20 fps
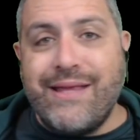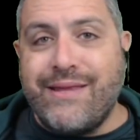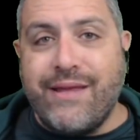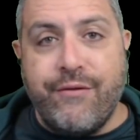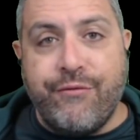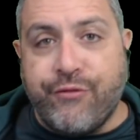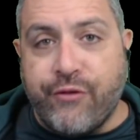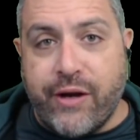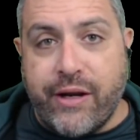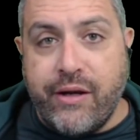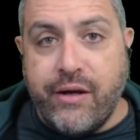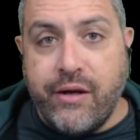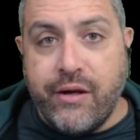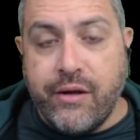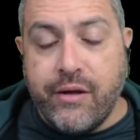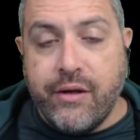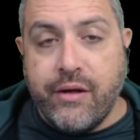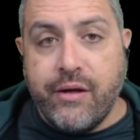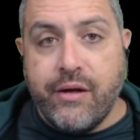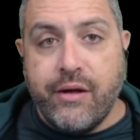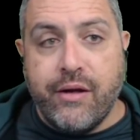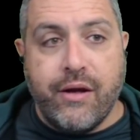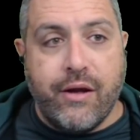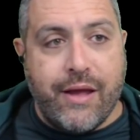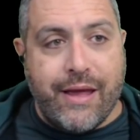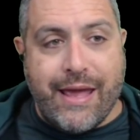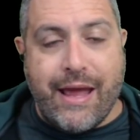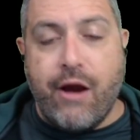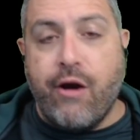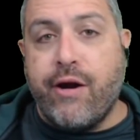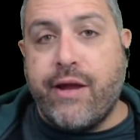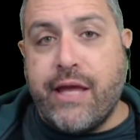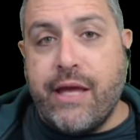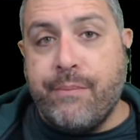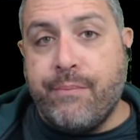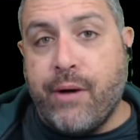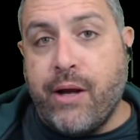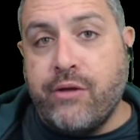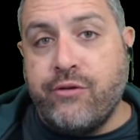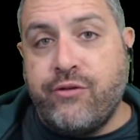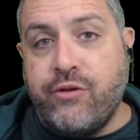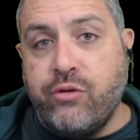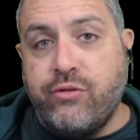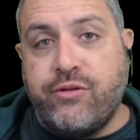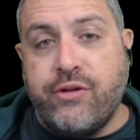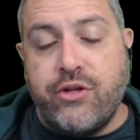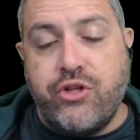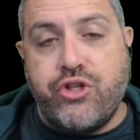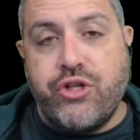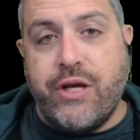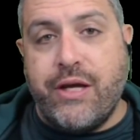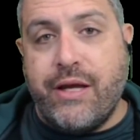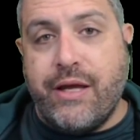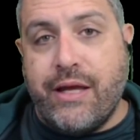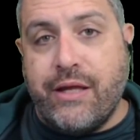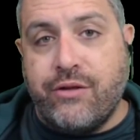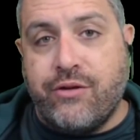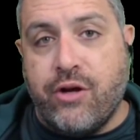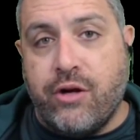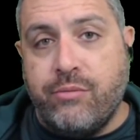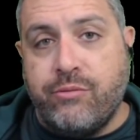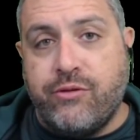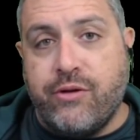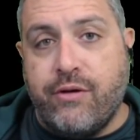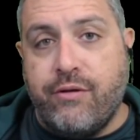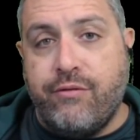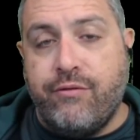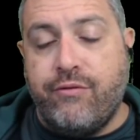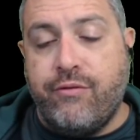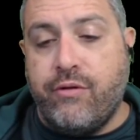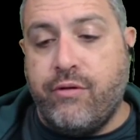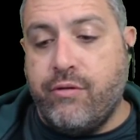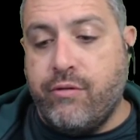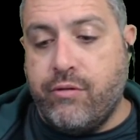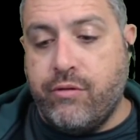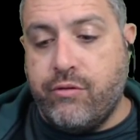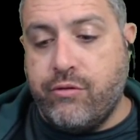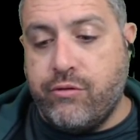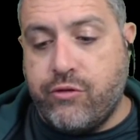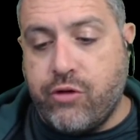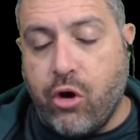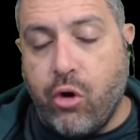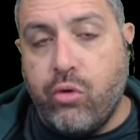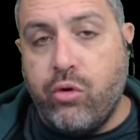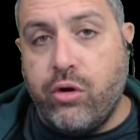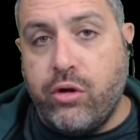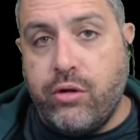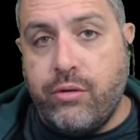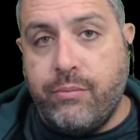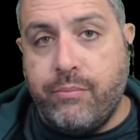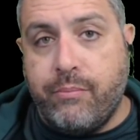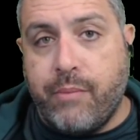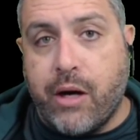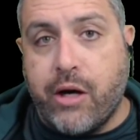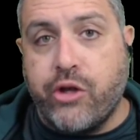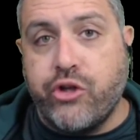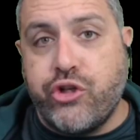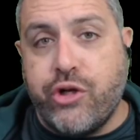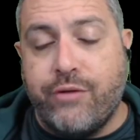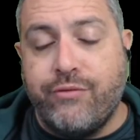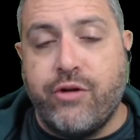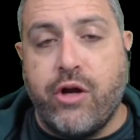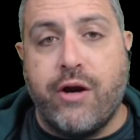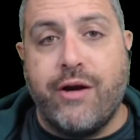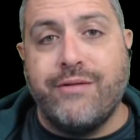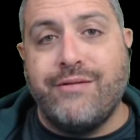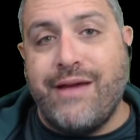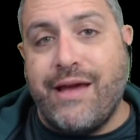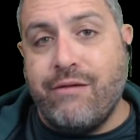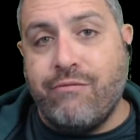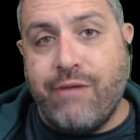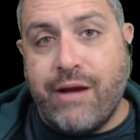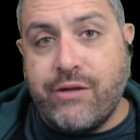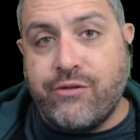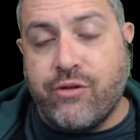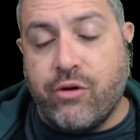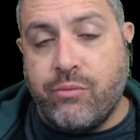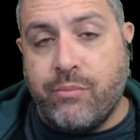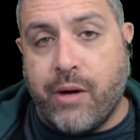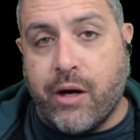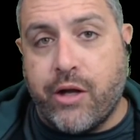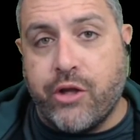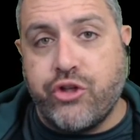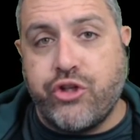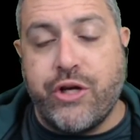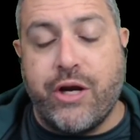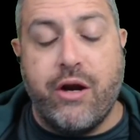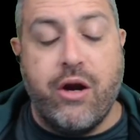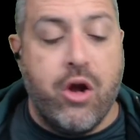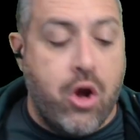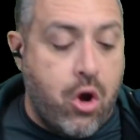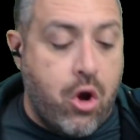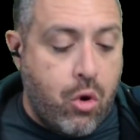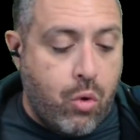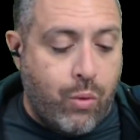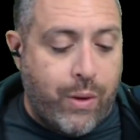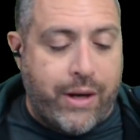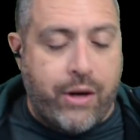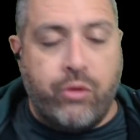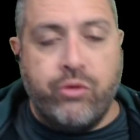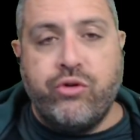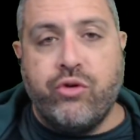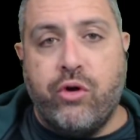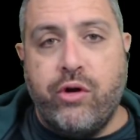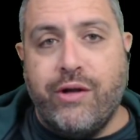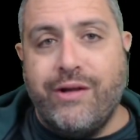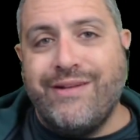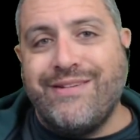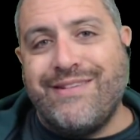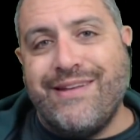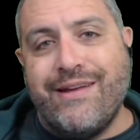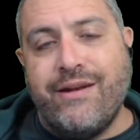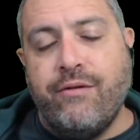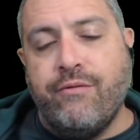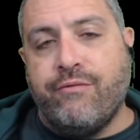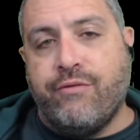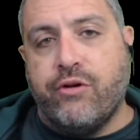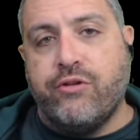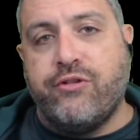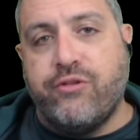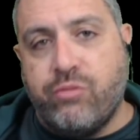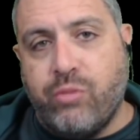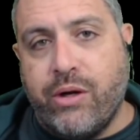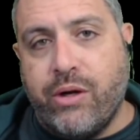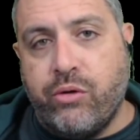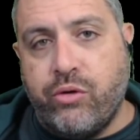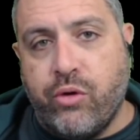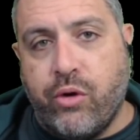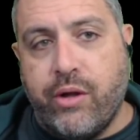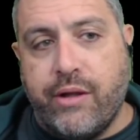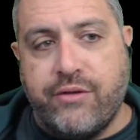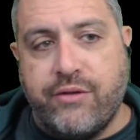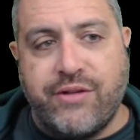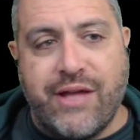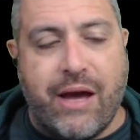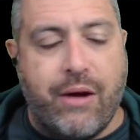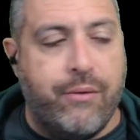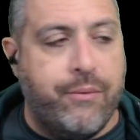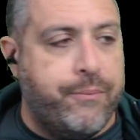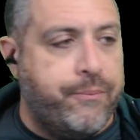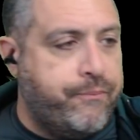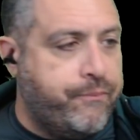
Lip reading: different Eric Ebron's usage in terms of total market share of targets and red zone market share when O'Doyle is in versus when O'Doyle is out.